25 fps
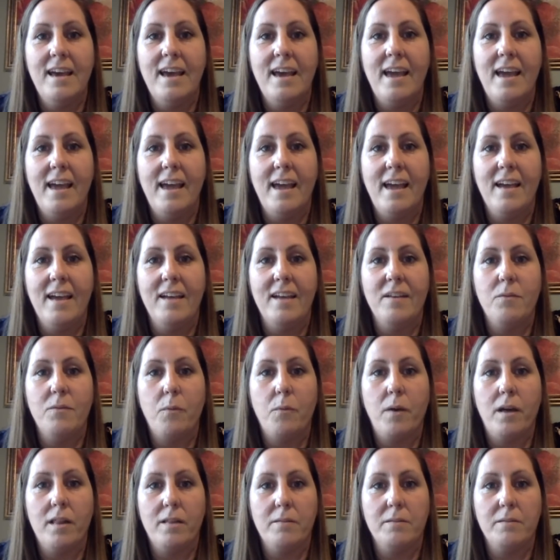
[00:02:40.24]
And
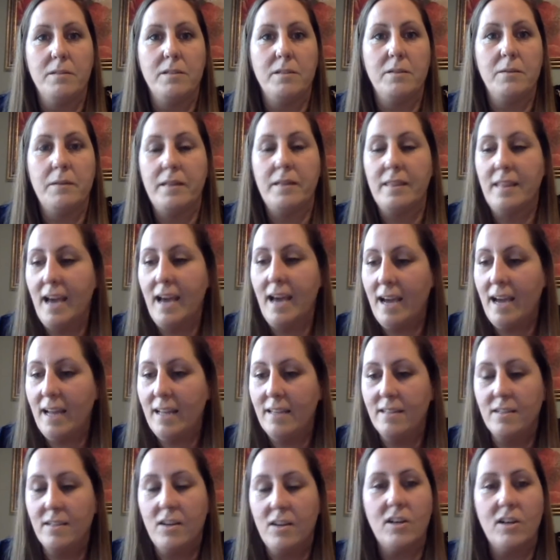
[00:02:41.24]
while I was doing that
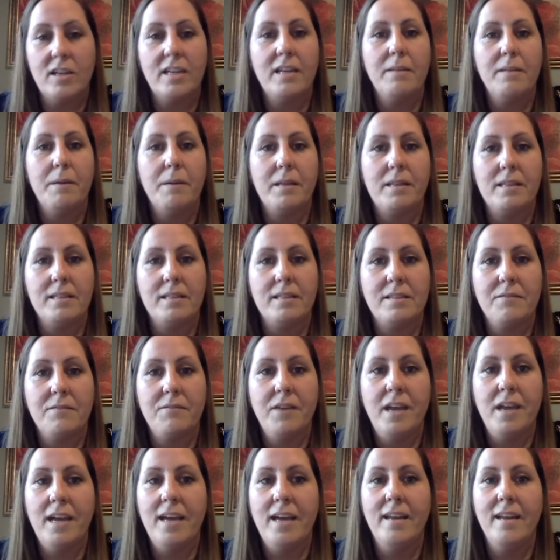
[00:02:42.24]
and talking about this
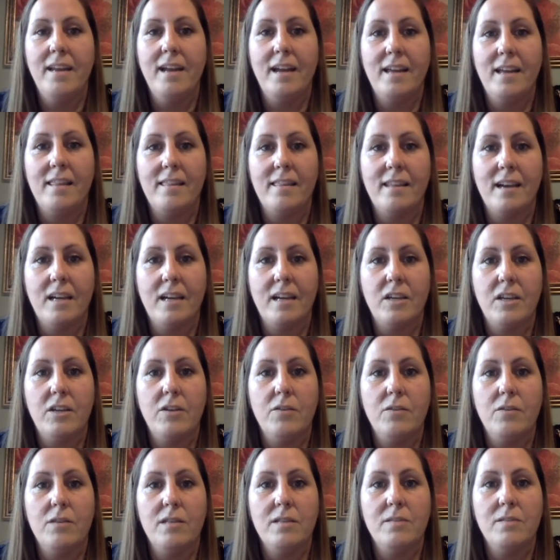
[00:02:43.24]
event, I thought, you
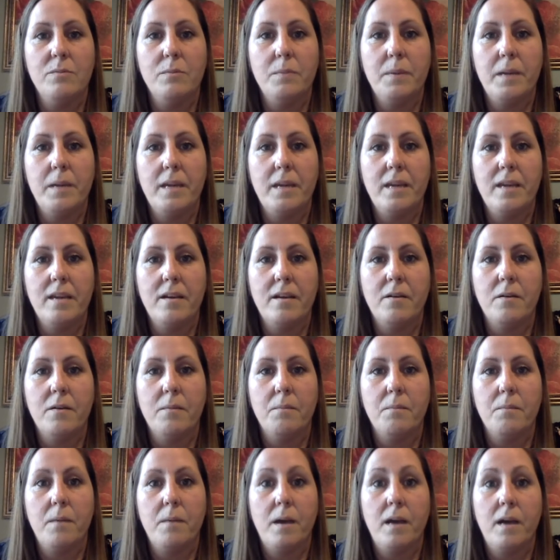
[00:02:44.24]
know, this would be
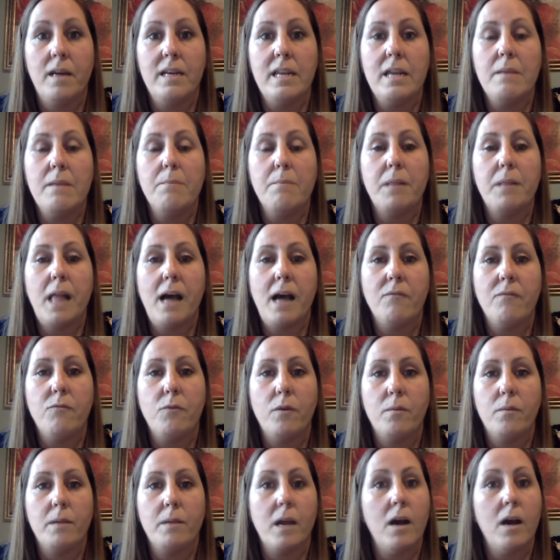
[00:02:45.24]
a, a neat
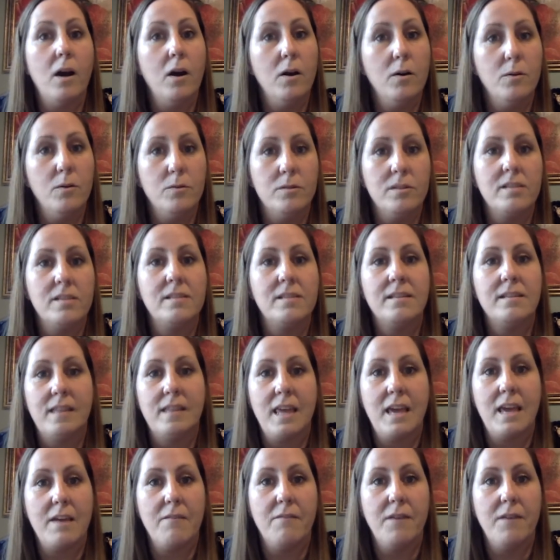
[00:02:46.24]
platform to host
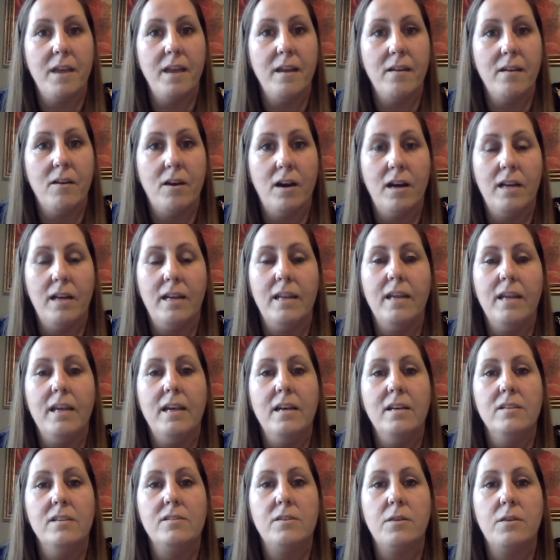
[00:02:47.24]
the event on.
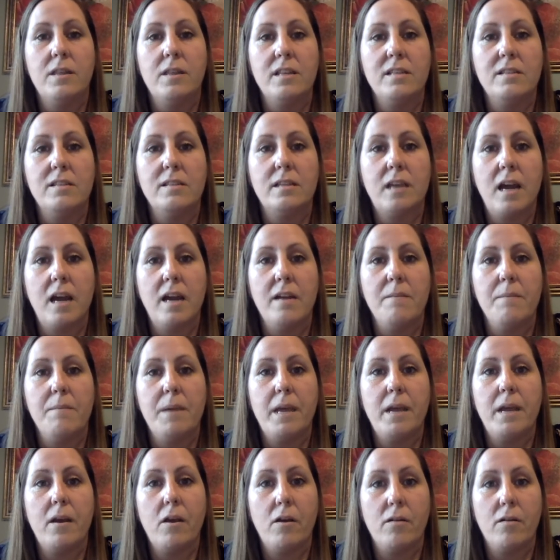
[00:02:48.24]
So this kind of
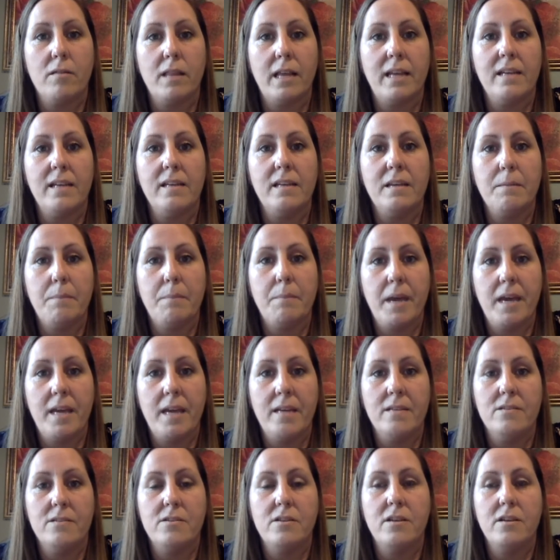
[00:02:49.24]
being our landing
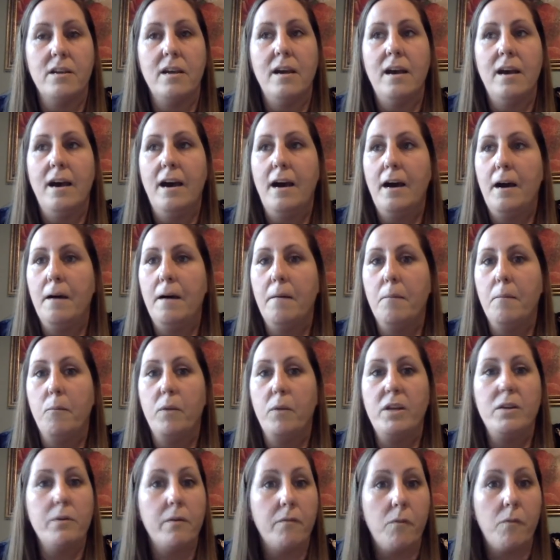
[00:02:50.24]
page. Um, we
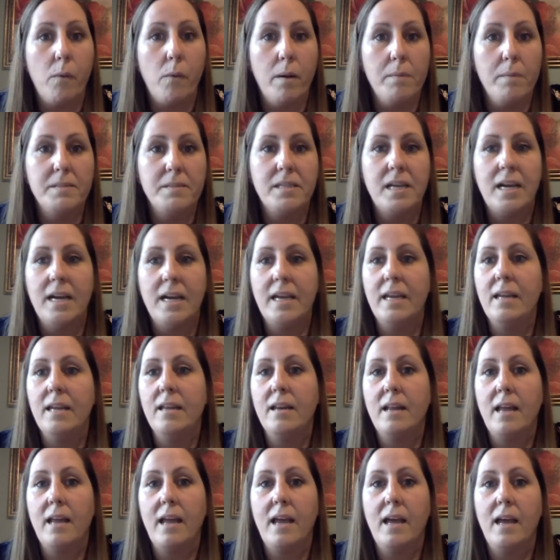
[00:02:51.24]
do have a website,
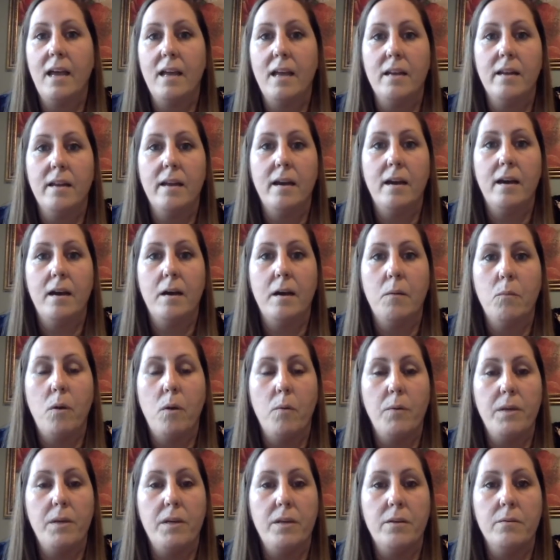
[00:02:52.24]
and um, what
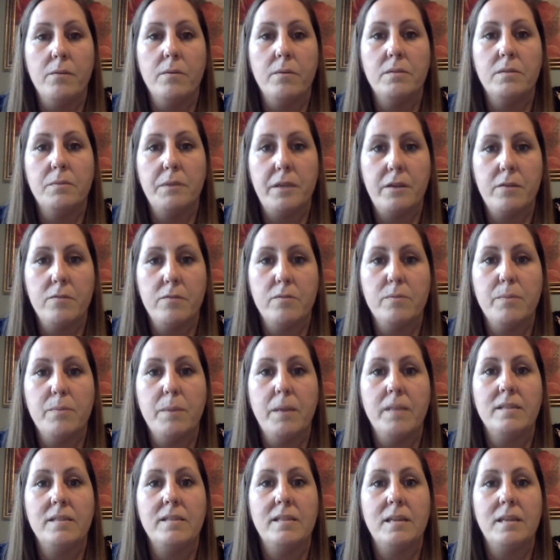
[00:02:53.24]
we do is we use
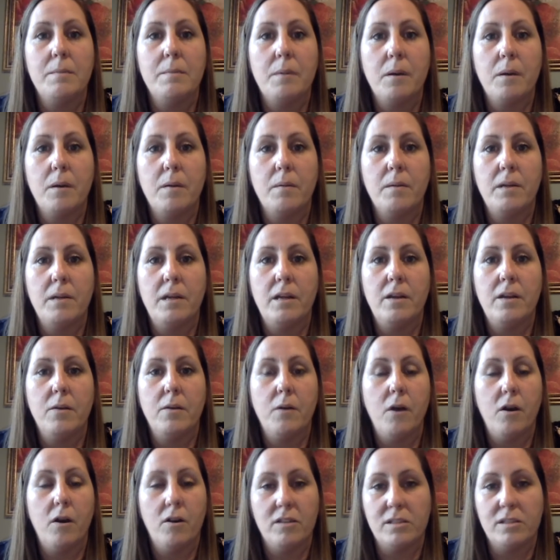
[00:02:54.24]
Buncee, but you know,
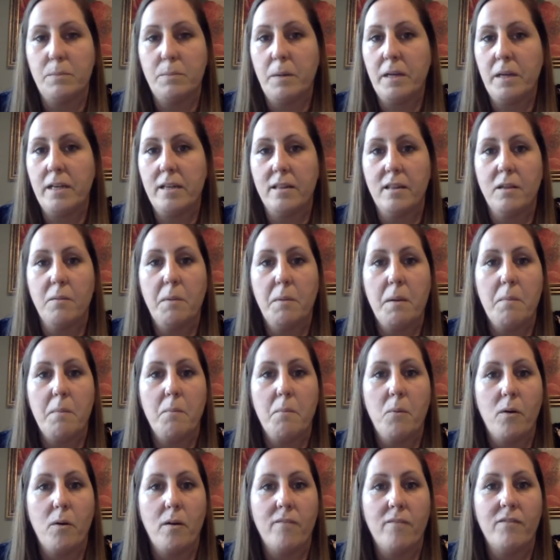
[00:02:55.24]
I'll explain a little bit
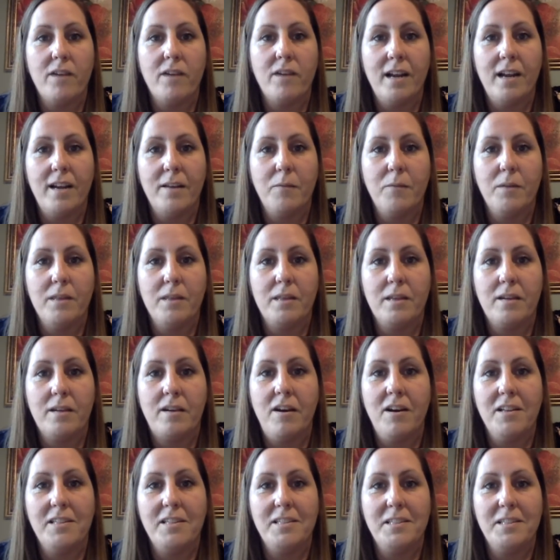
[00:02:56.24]
more kind of what the
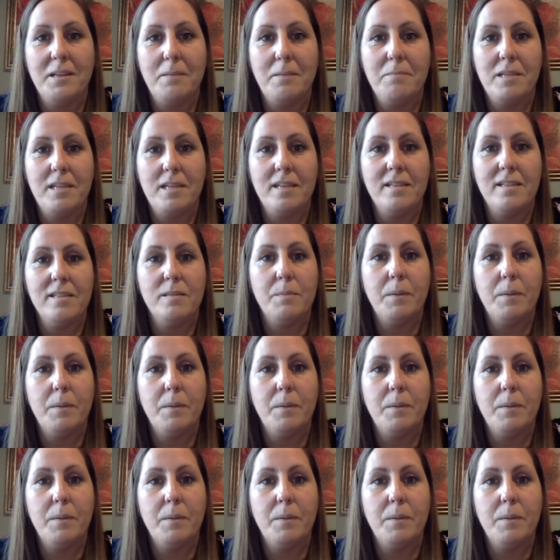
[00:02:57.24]
concept is.